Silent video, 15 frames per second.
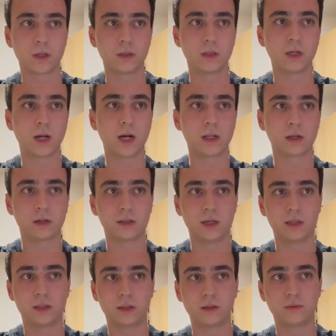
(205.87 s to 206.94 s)
The
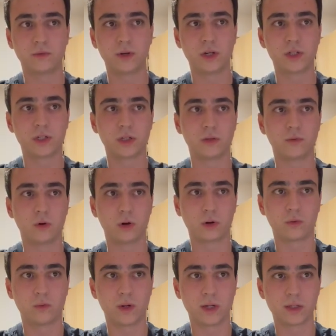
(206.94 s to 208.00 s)
calculated frictional
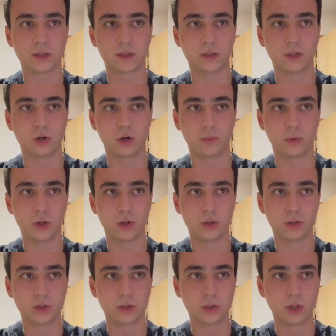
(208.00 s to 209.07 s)
work was
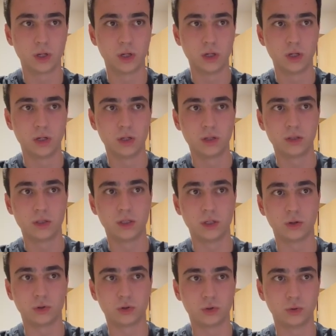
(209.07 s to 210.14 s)

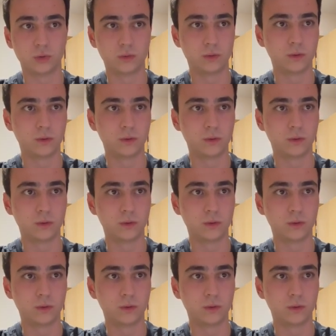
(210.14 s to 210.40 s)
0.02.